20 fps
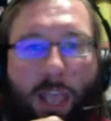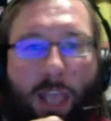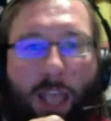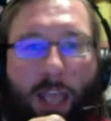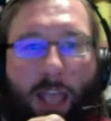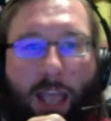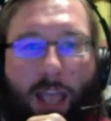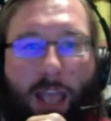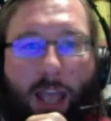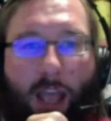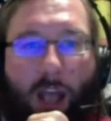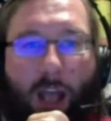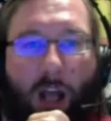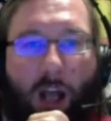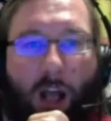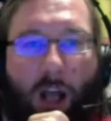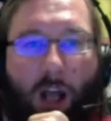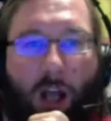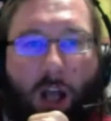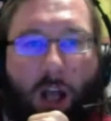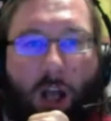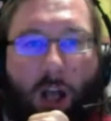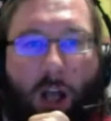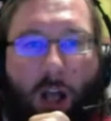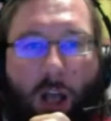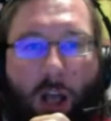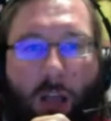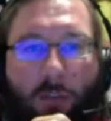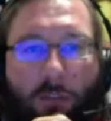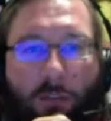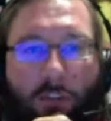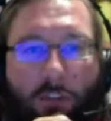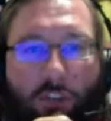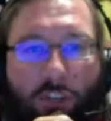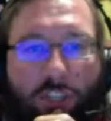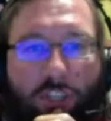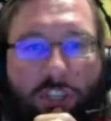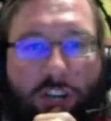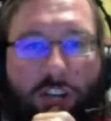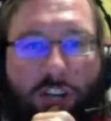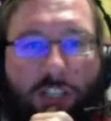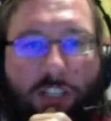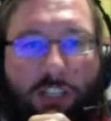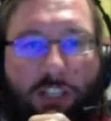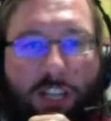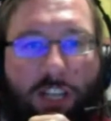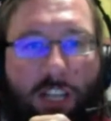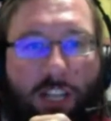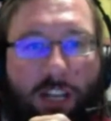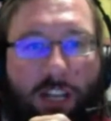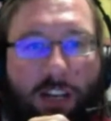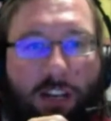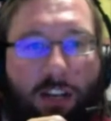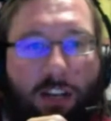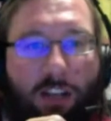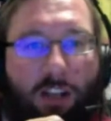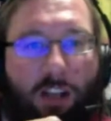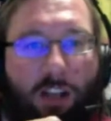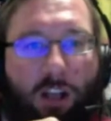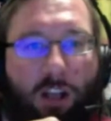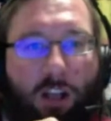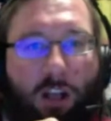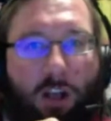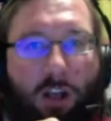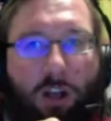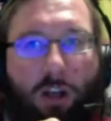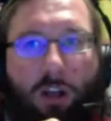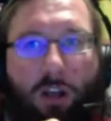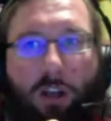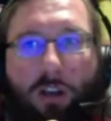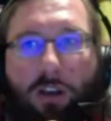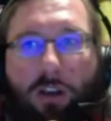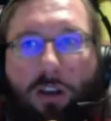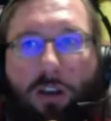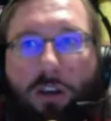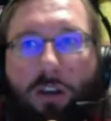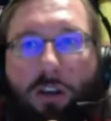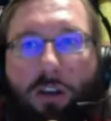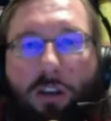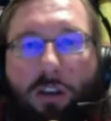I've just started in on